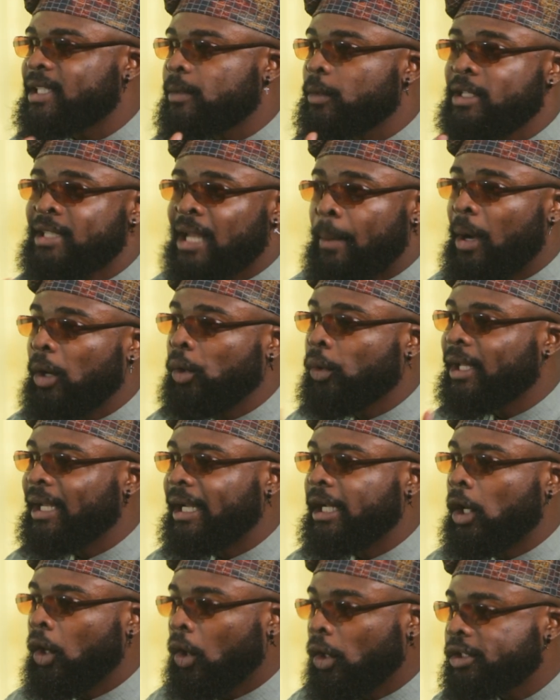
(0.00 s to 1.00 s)
It's about looking
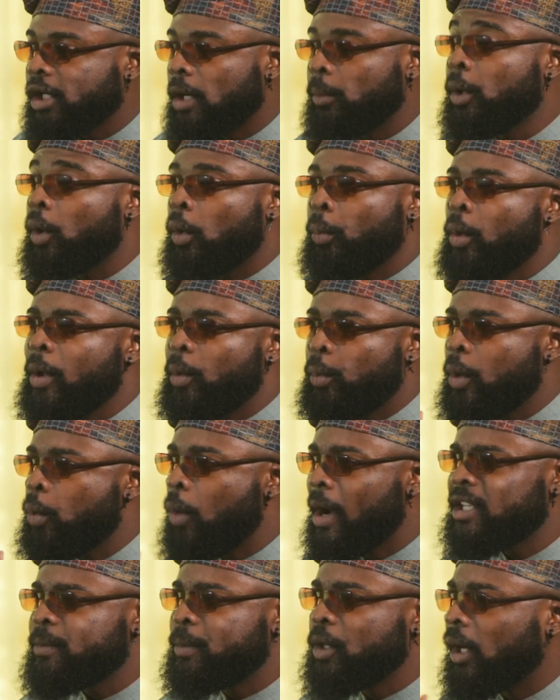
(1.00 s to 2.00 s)
at the long term. We
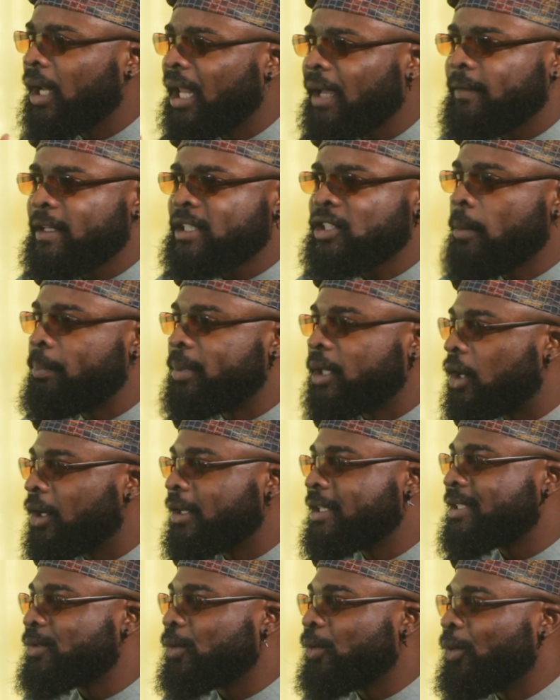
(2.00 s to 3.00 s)
want to be on Netflix, not
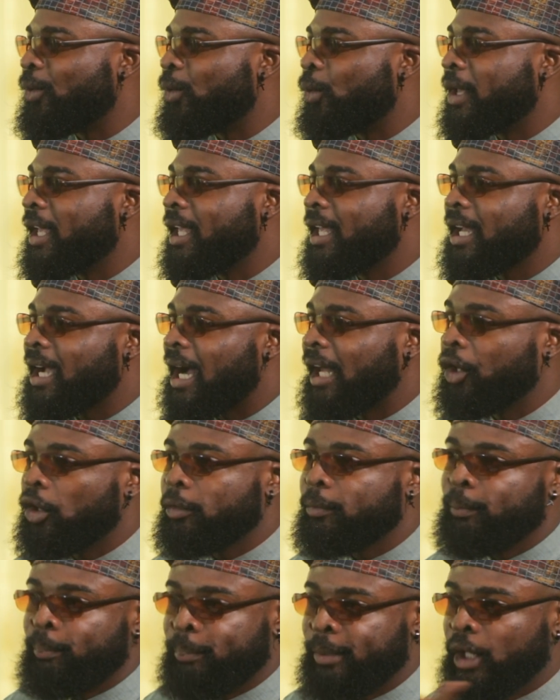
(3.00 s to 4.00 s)
because we
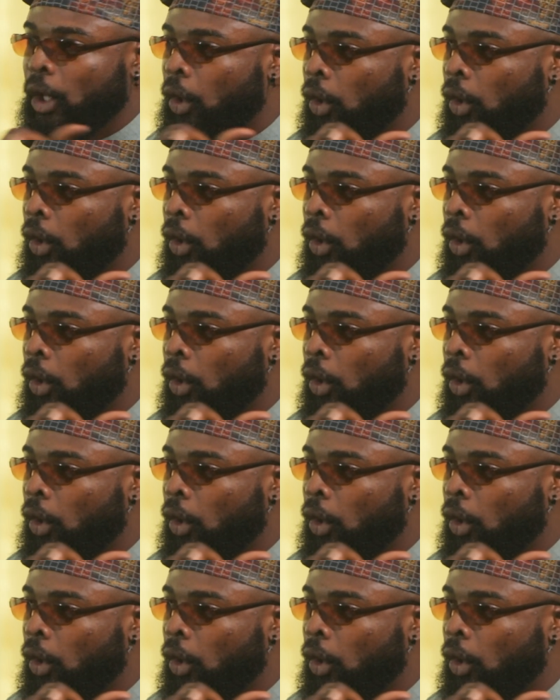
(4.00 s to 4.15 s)
cannot be